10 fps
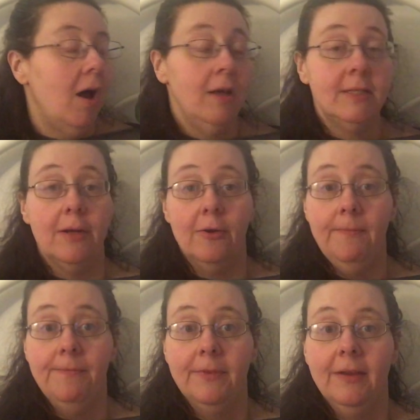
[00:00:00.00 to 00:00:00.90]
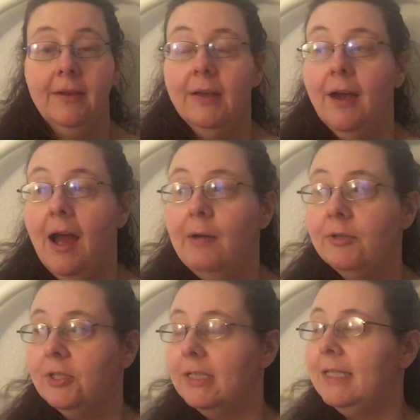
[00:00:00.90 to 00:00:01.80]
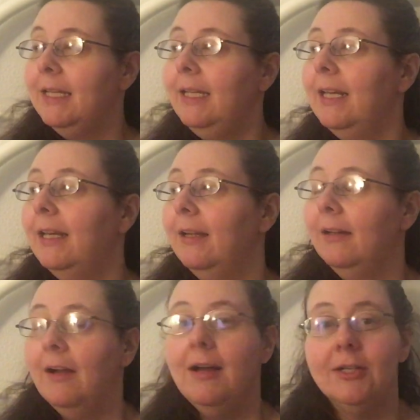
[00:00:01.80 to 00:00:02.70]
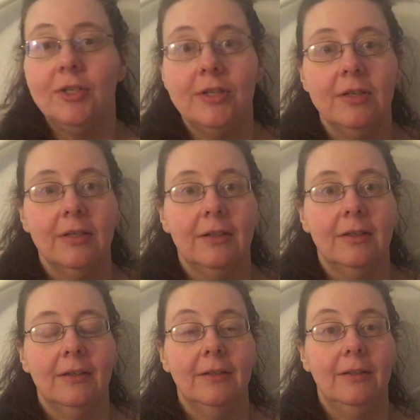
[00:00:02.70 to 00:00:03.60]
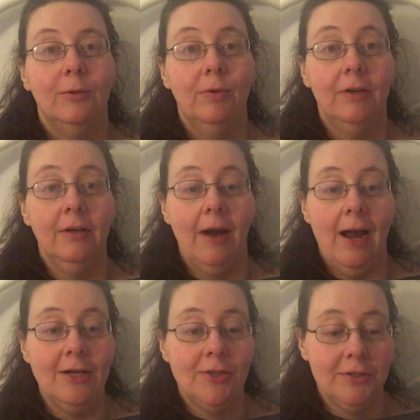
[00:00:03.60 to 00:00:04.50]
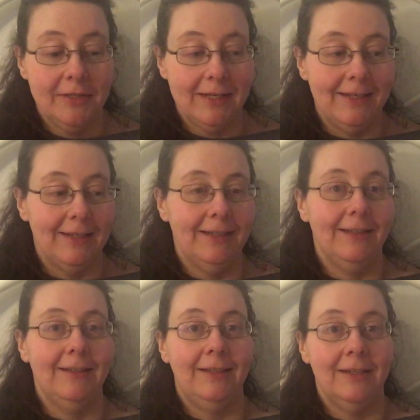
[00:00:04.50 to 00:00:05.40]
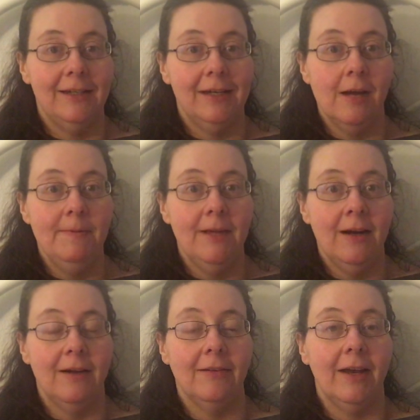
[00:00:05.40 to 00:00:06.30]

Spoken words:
also, I was just thinking, gosh, we're actually getting up there.